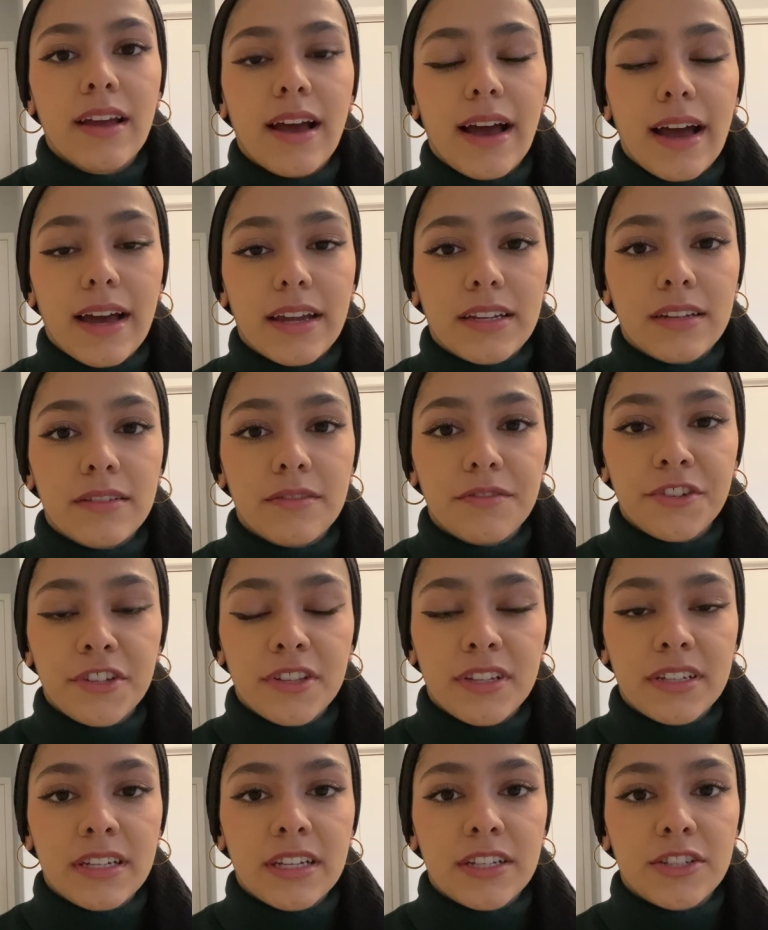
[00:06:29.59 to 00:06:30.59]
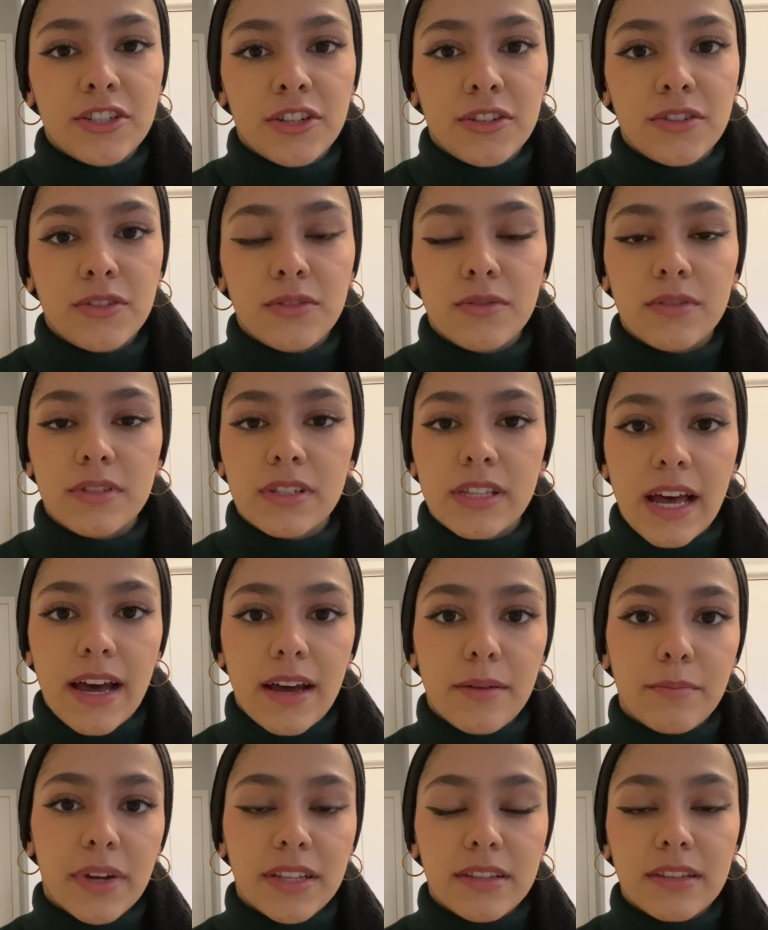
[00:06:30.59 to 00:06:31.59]
I didn't feel the need to use
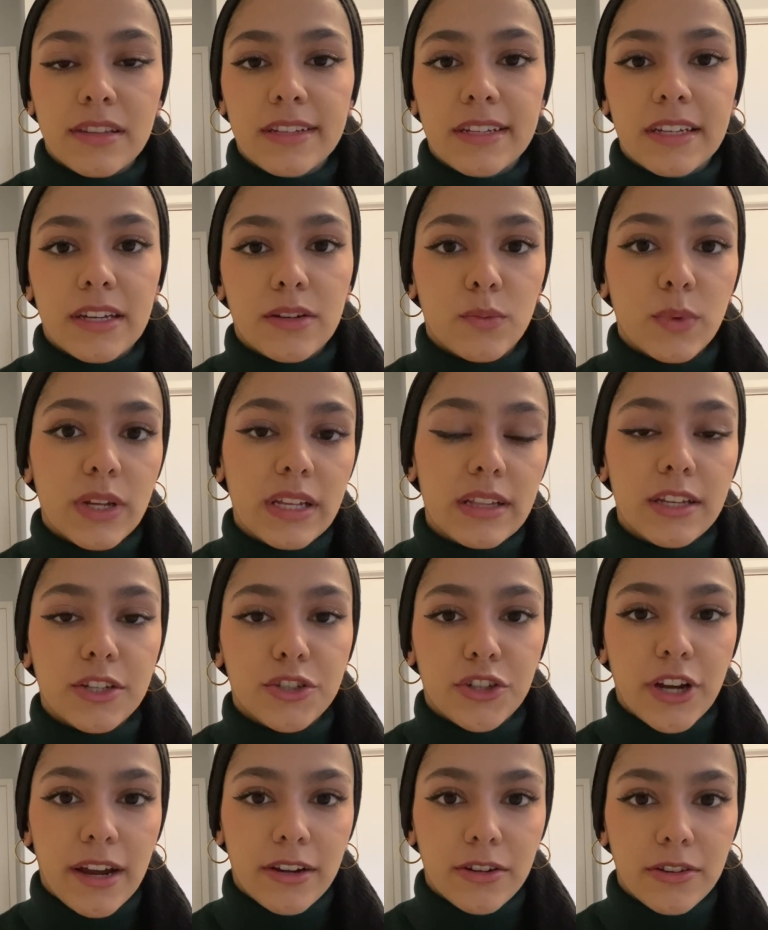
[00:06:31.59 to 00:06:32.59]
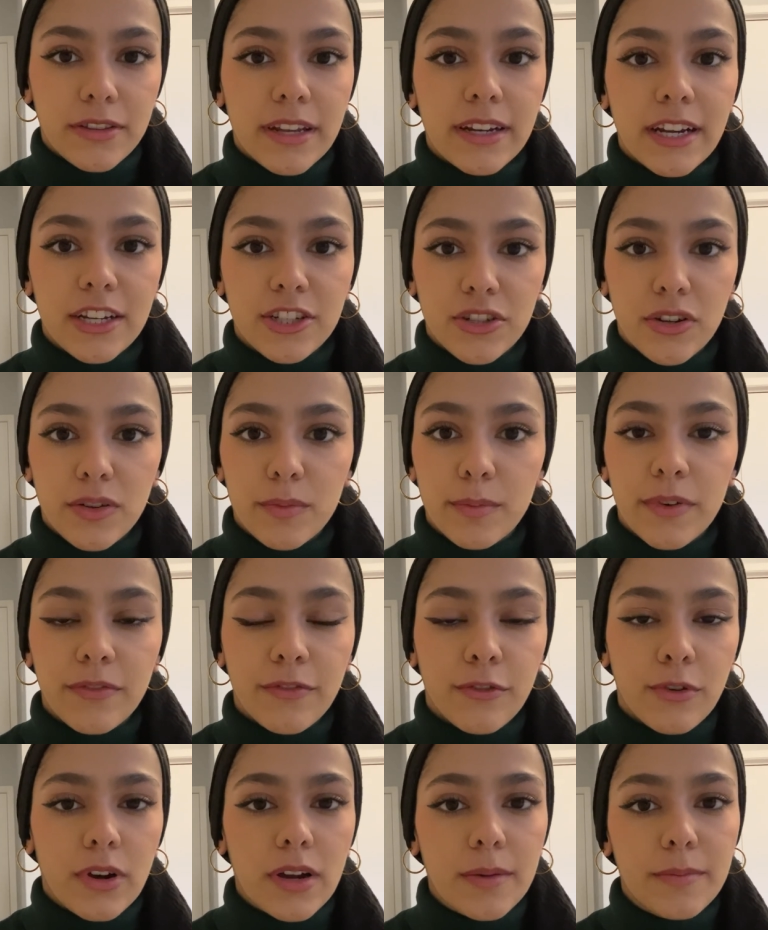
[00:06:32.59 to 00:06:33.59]
that monthly and weekly tracker that I showed
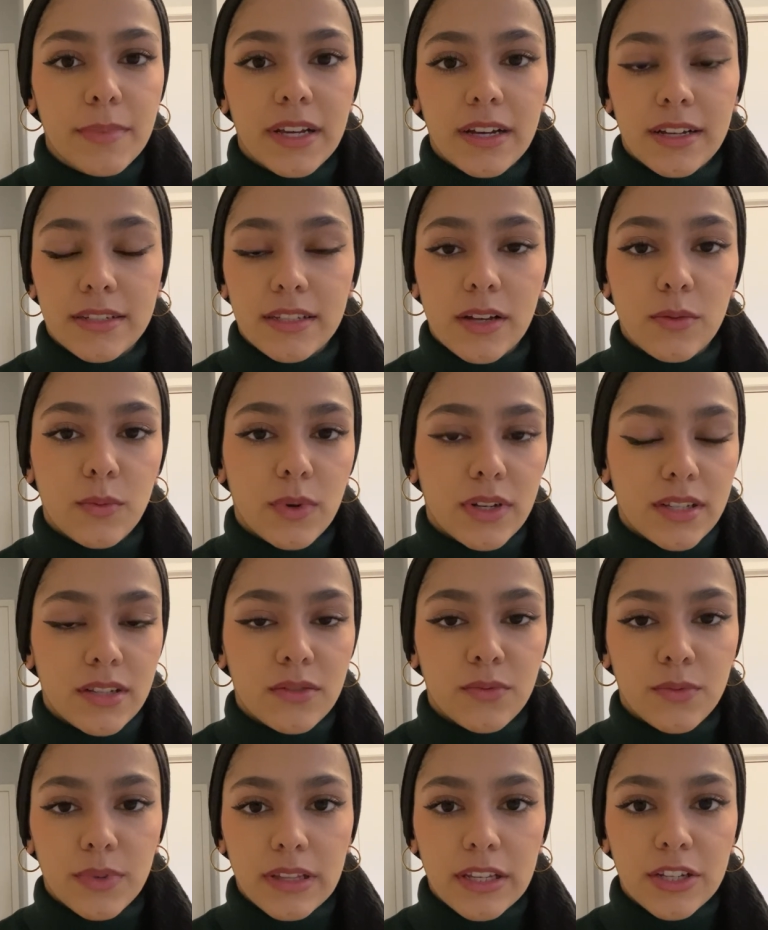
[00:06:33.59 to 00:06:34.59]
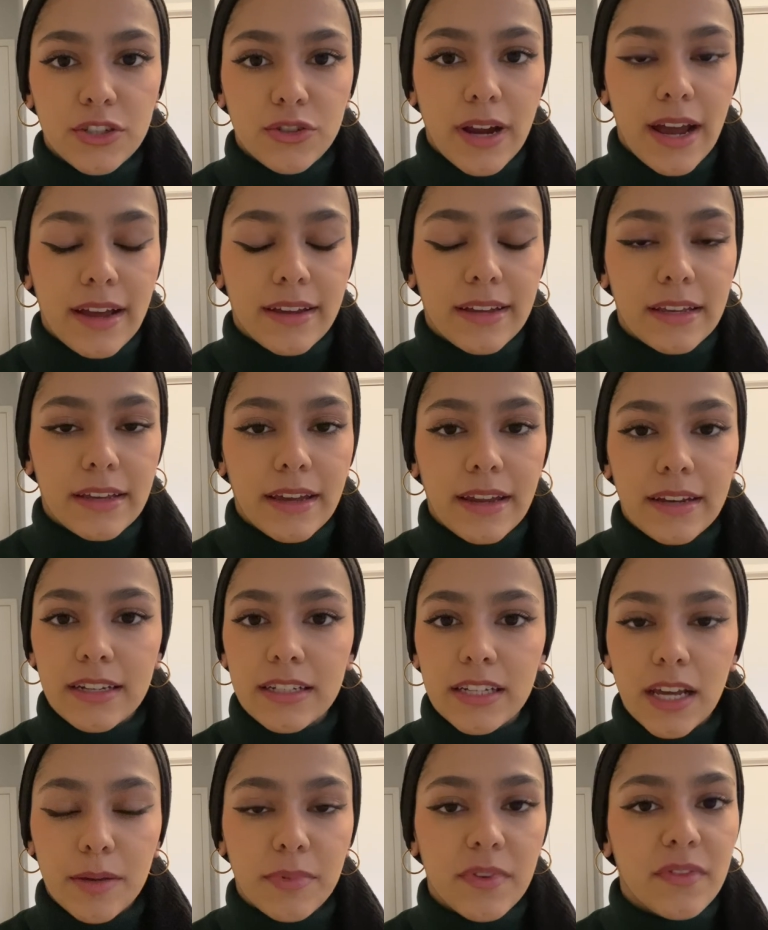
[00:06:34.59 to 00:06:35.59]
before because I wasn't really tracking any
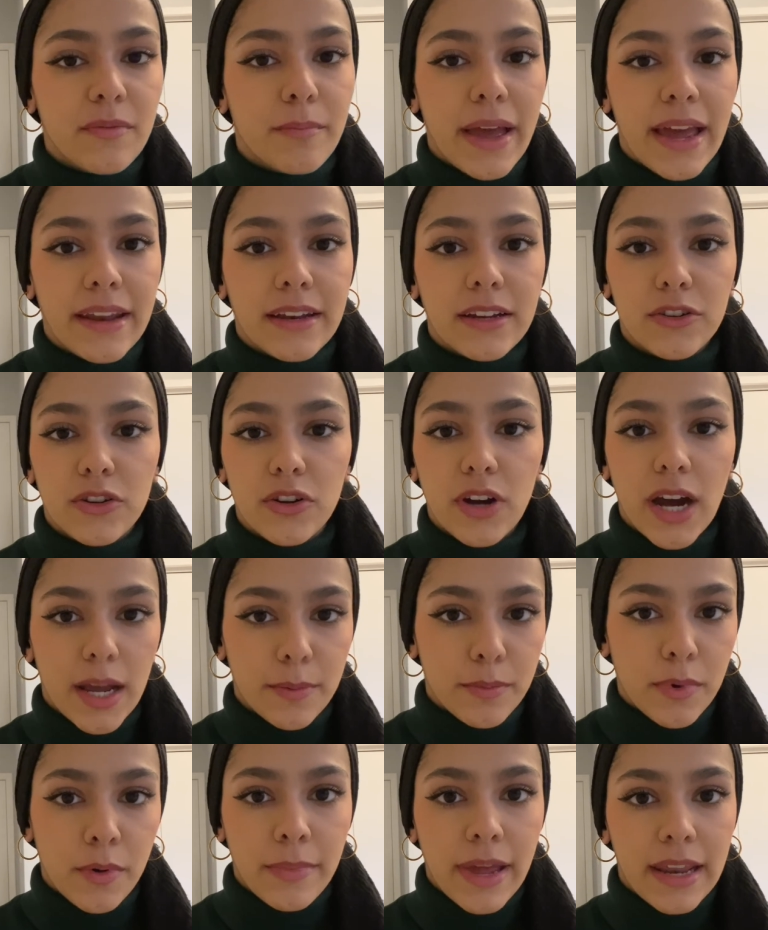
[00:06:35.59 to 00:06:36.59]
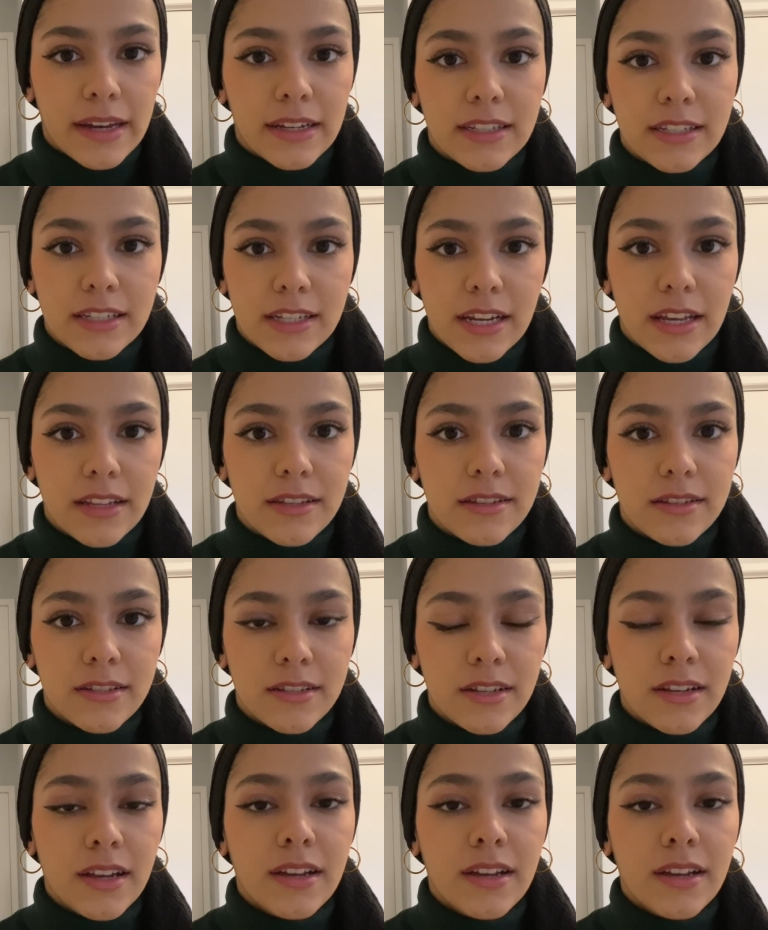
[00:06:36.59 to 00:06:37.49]
type of manic or hypomanic states.